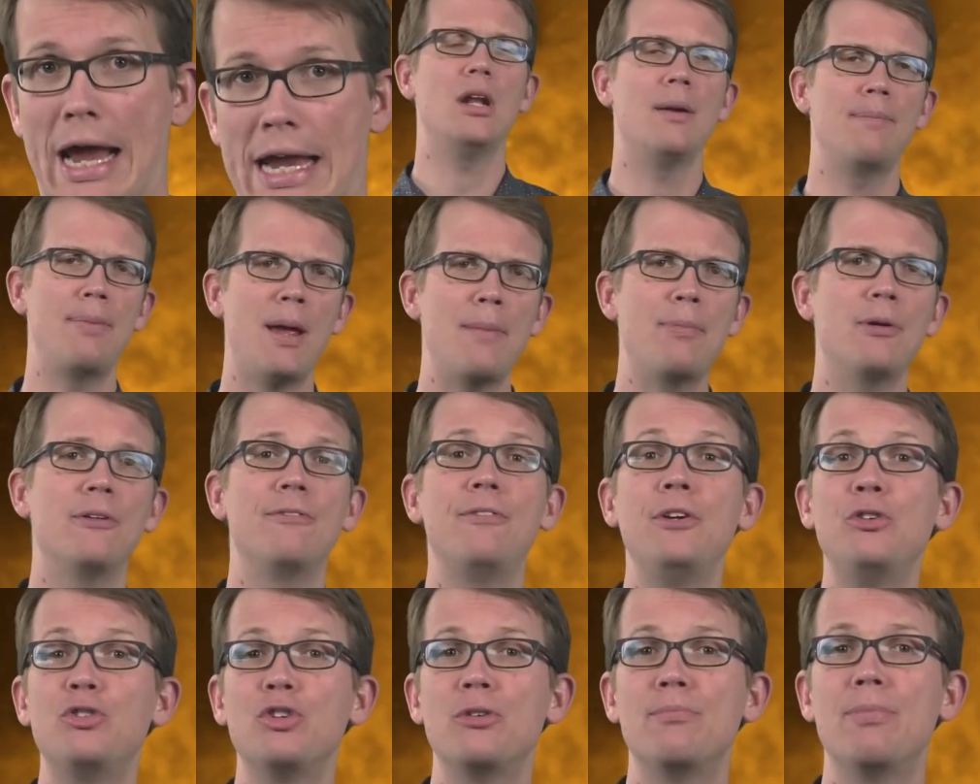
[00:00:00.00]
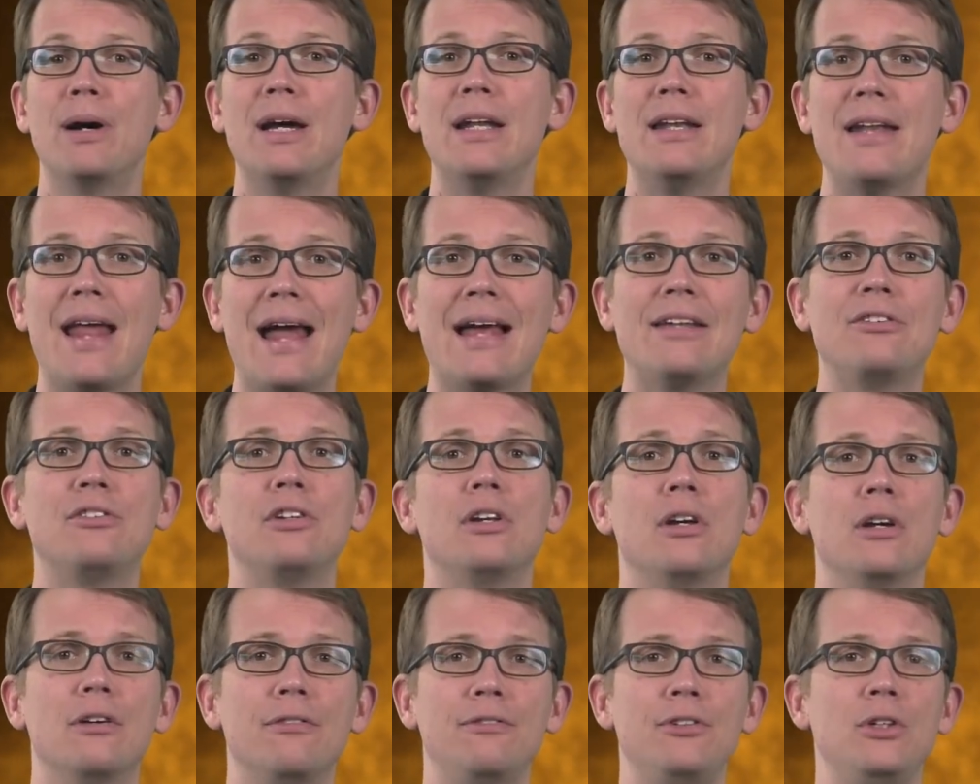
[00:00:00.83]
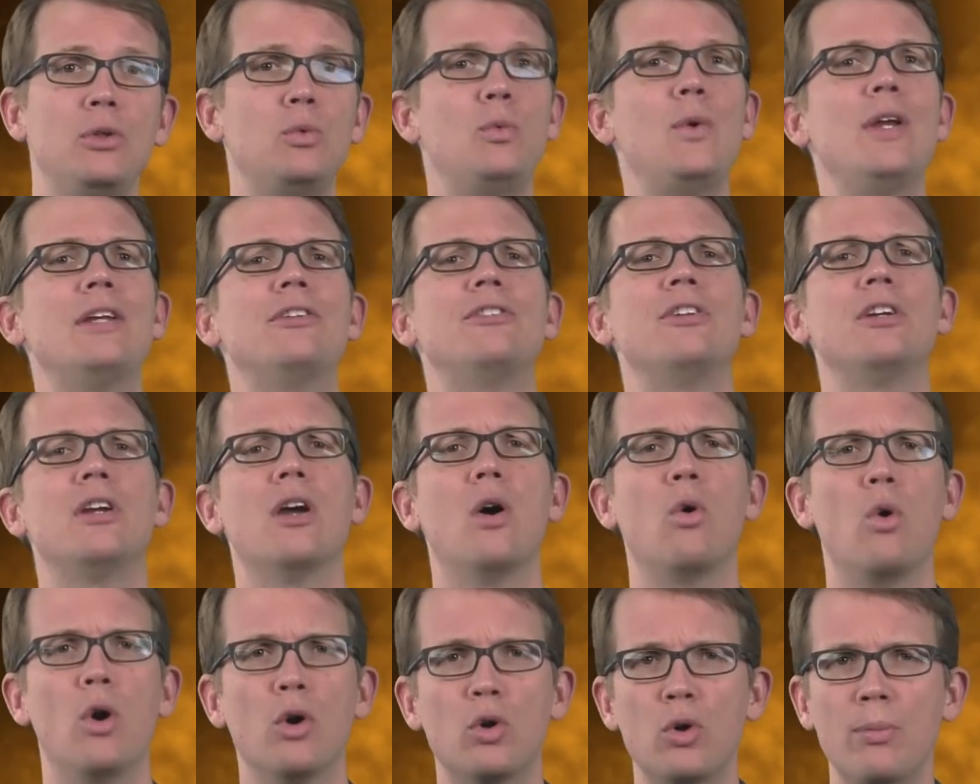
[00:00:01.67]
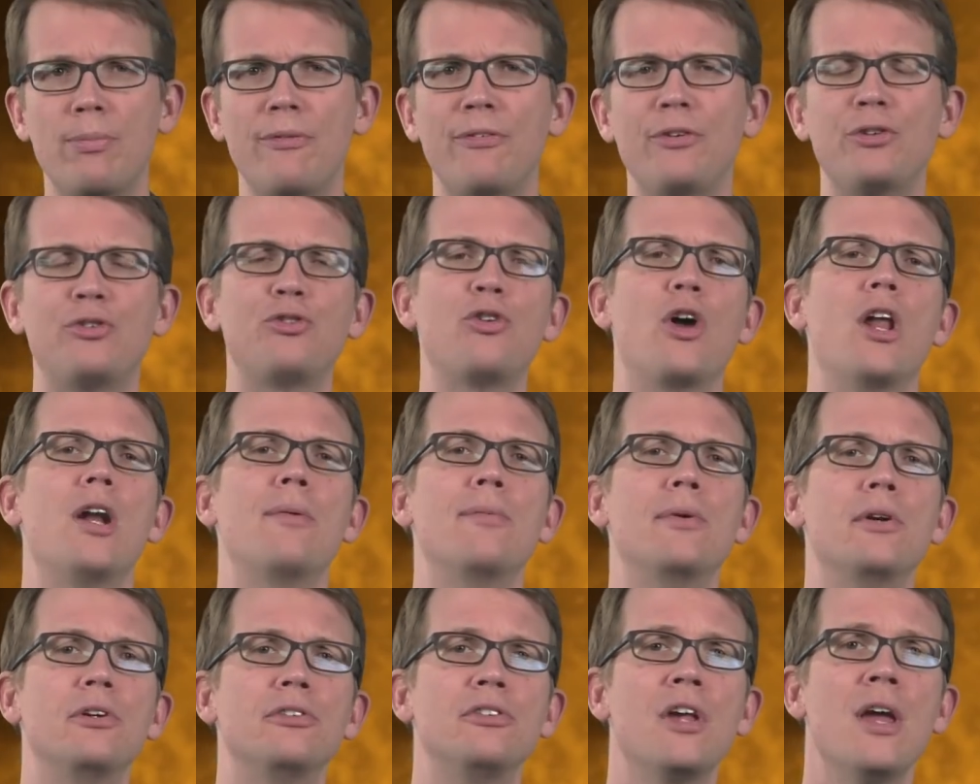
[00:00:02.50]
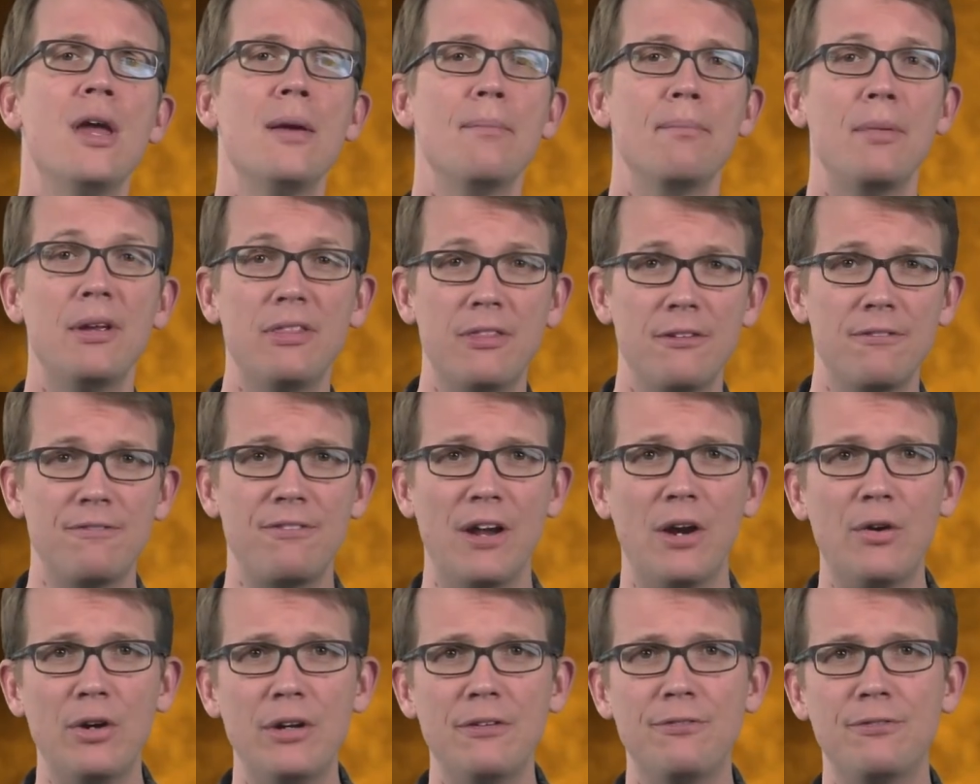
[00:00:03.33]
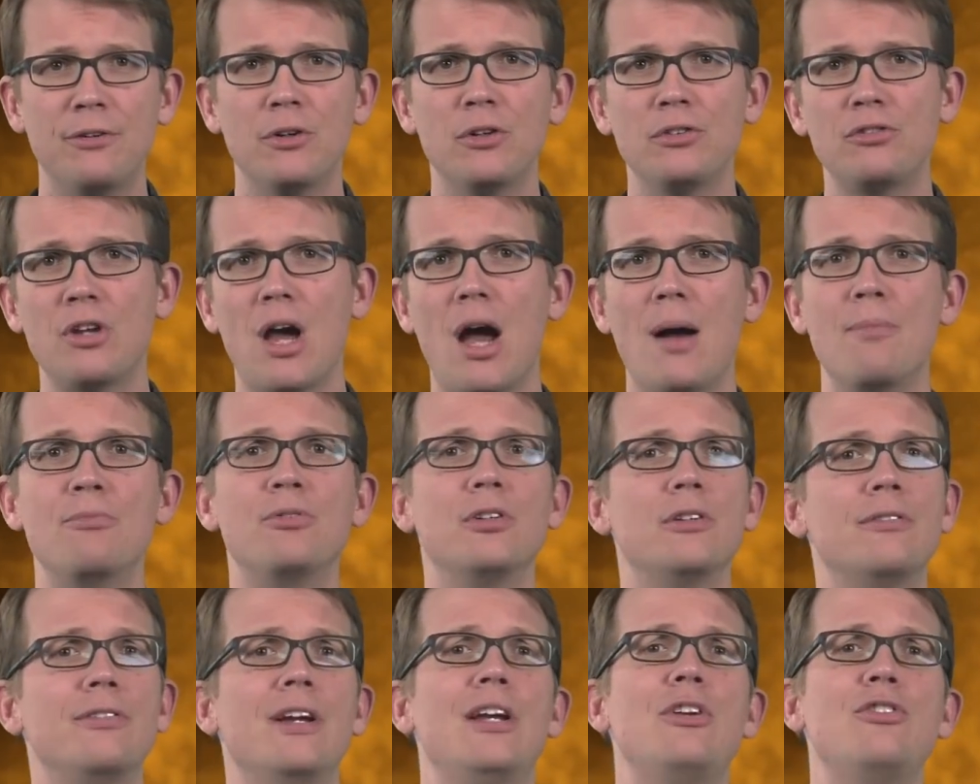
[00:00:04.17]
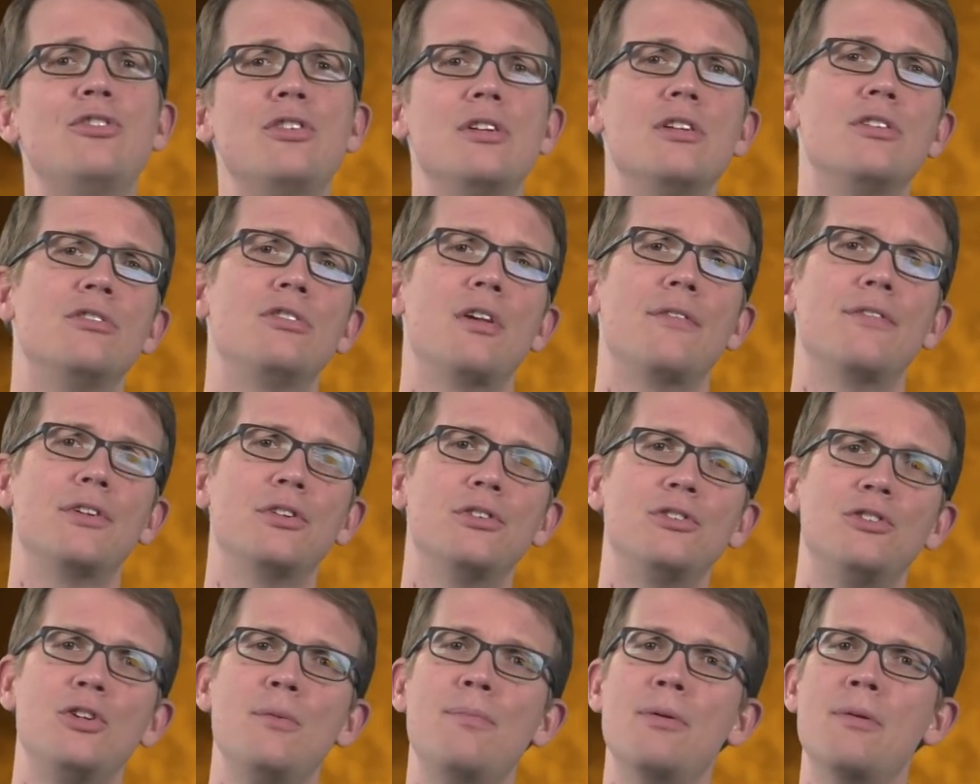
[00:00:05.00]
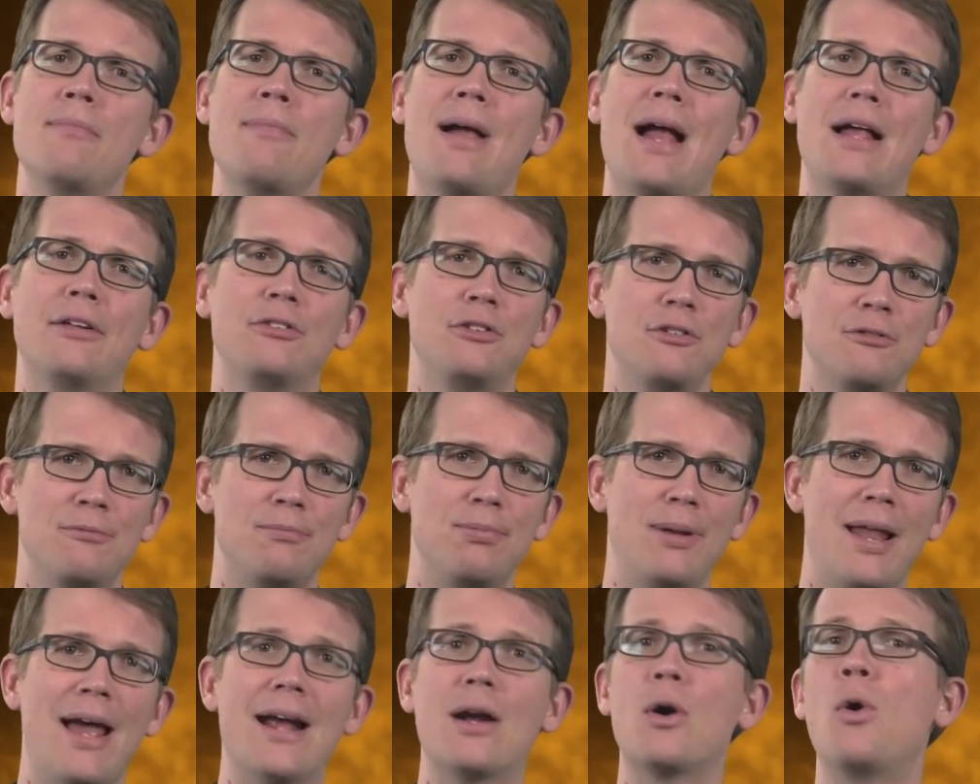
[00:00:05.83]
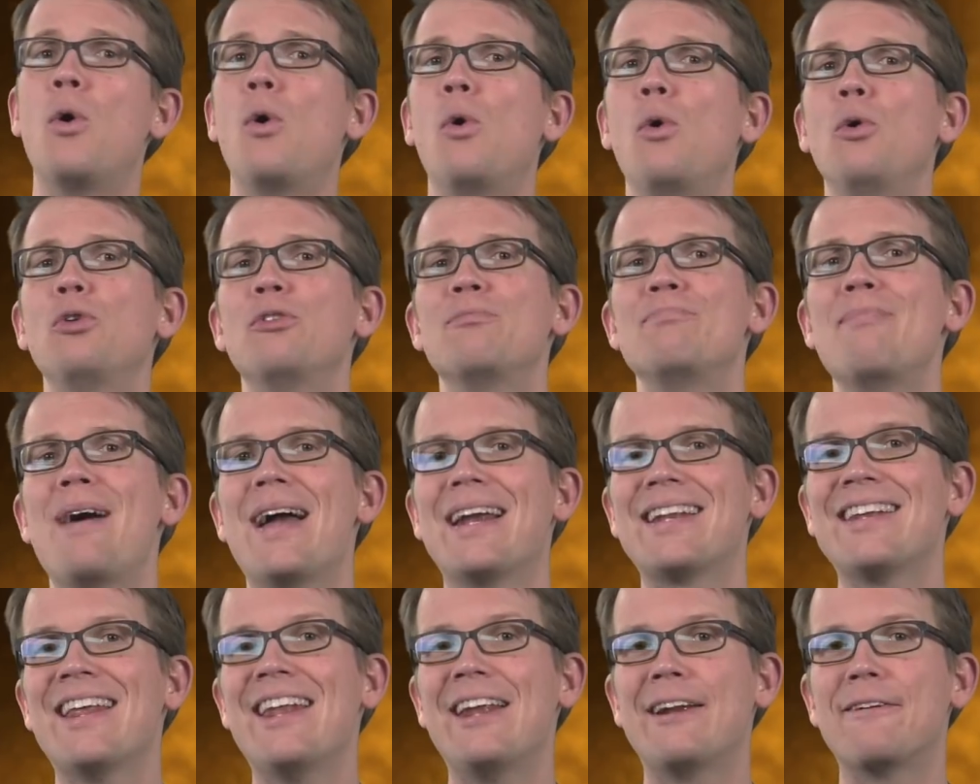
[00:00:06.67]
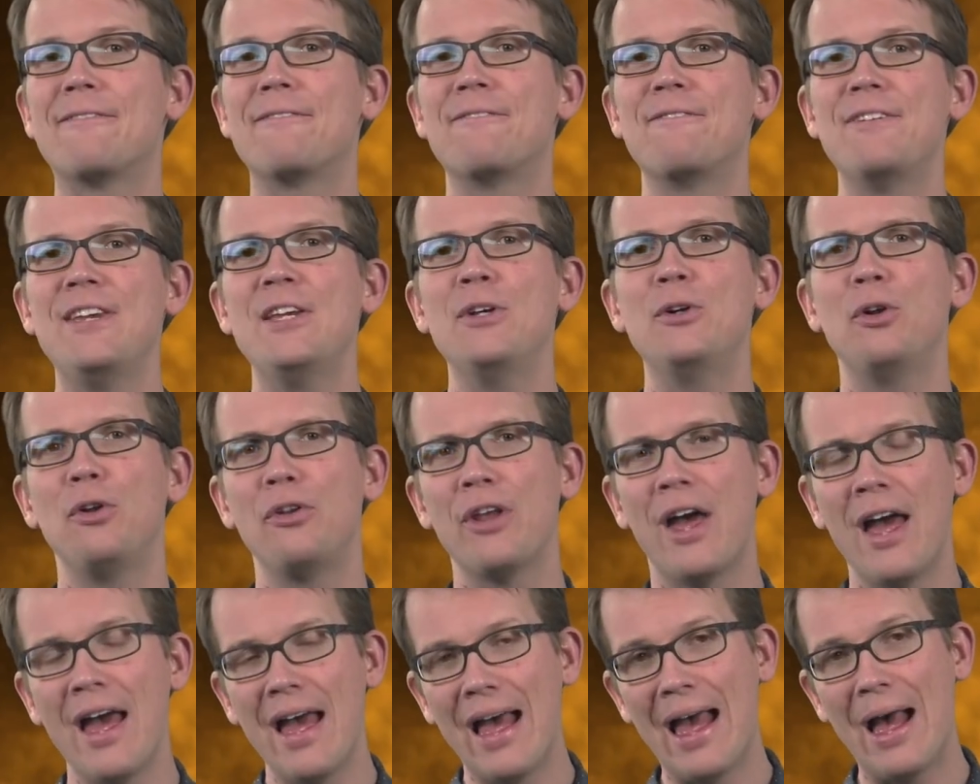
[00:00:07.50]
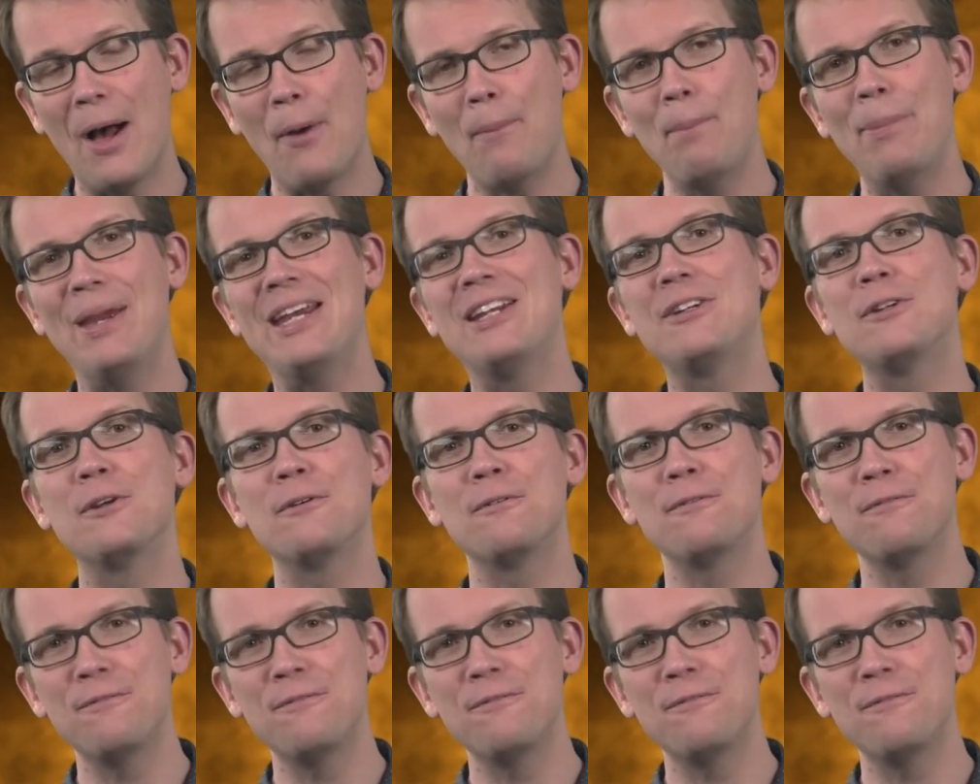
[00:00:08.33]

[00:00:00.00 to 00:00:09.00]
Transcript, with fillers: In a paper featured by NASA a few weeks ago, a group of astronomers made the very first observations of a supermassive black hole's magnetic field helping to